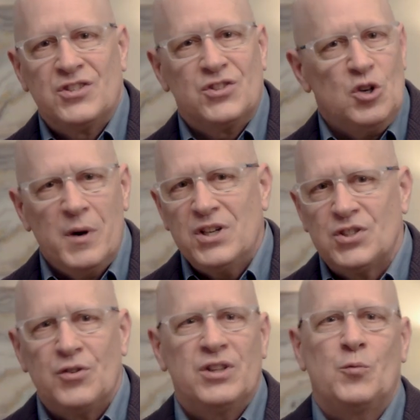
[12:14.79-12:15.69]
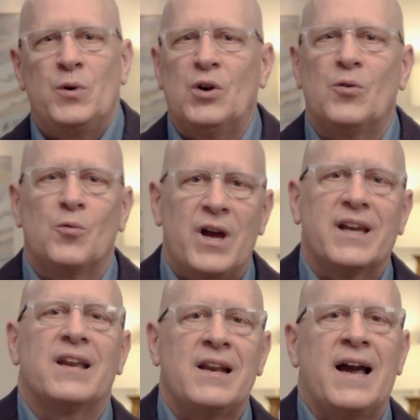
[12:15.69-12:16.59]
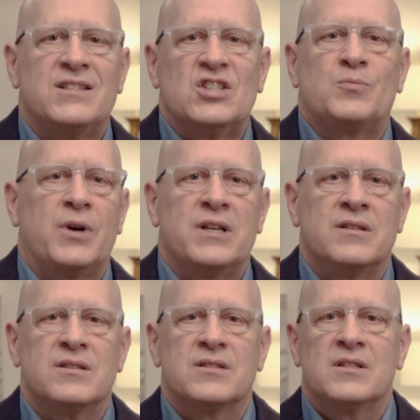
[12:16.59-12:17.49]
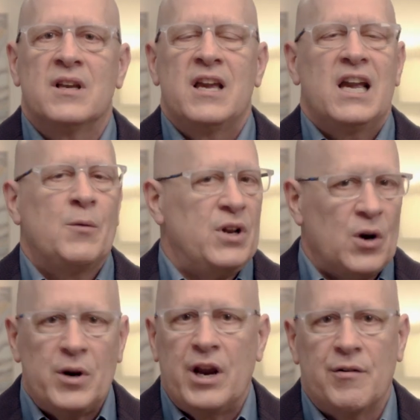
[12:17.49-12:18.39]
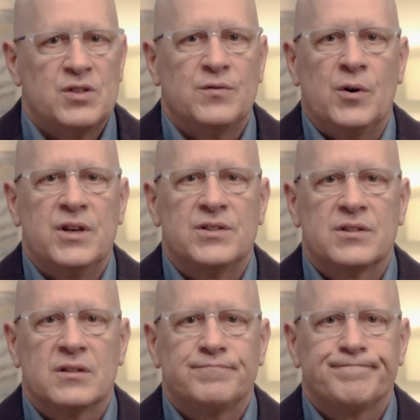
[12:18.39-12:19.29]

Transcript: so much so that we don't recognize his presence and we don't hear his voice.